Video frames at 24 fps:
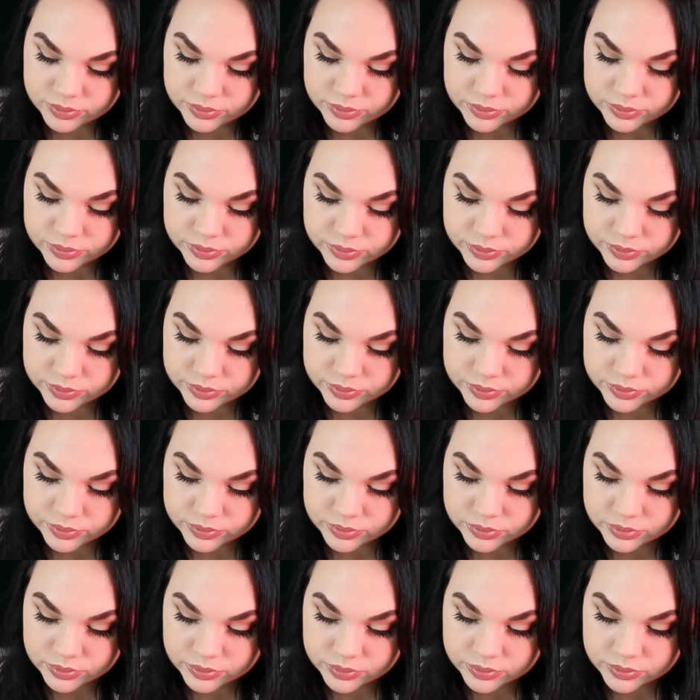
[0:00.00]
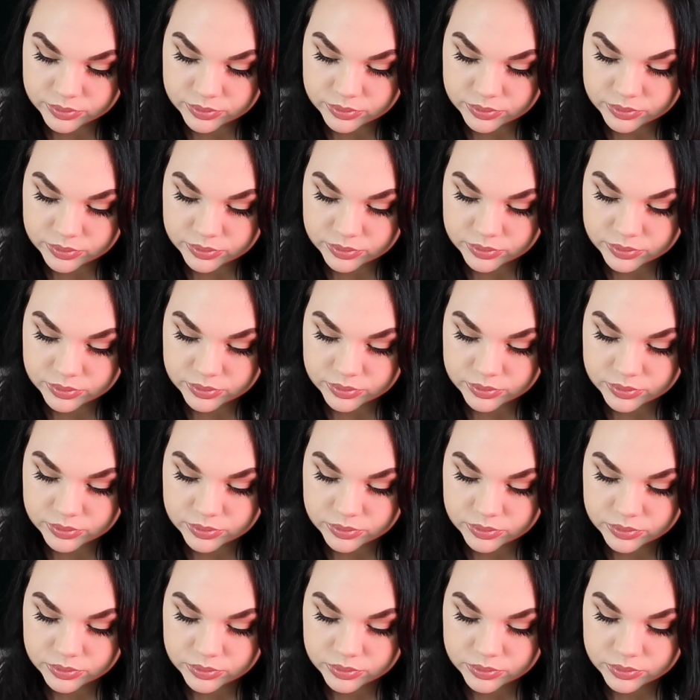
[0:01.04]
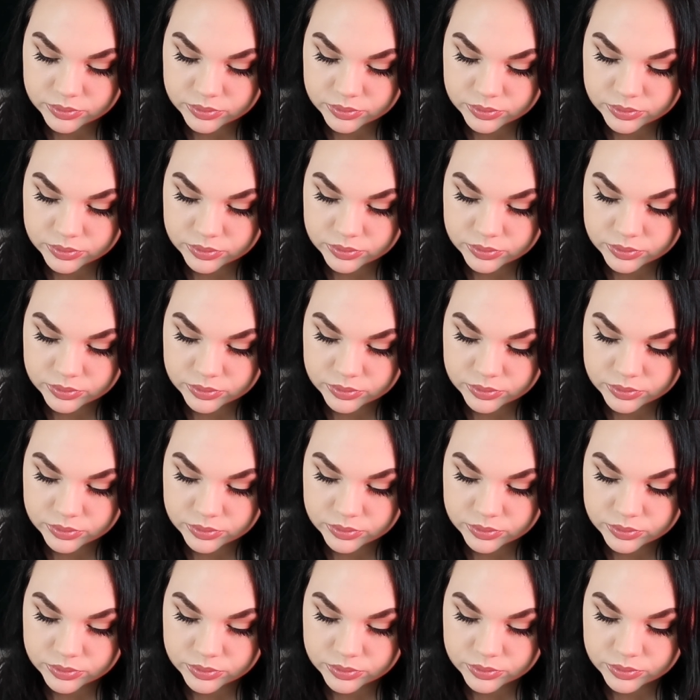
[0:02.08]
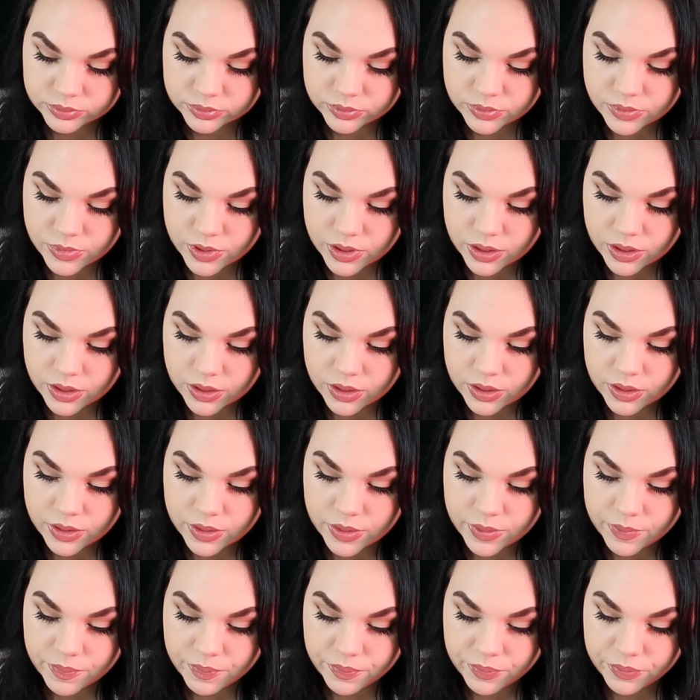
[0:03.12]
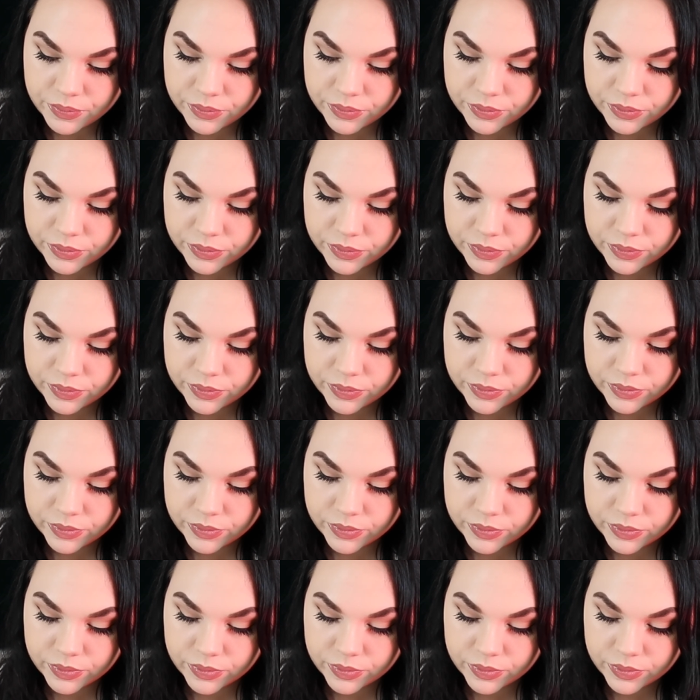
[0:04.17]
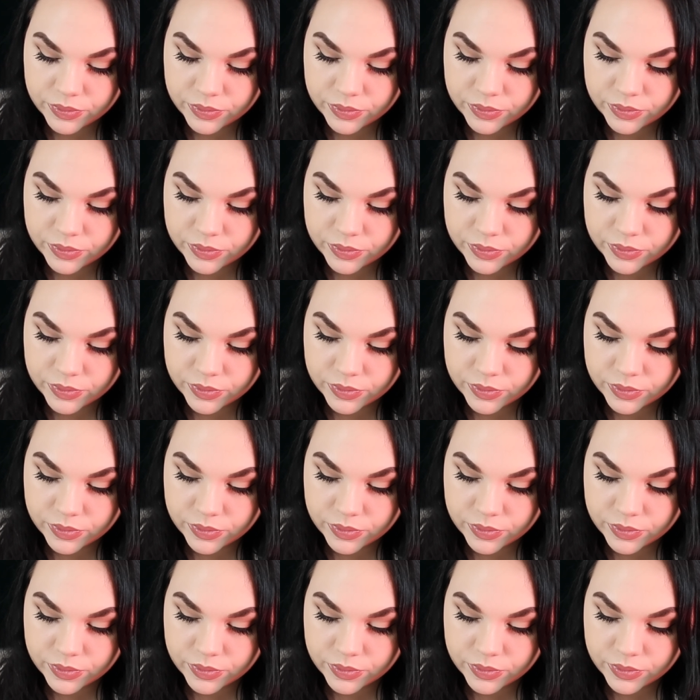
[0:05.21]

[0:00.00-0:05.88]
No one is speaking in this clip.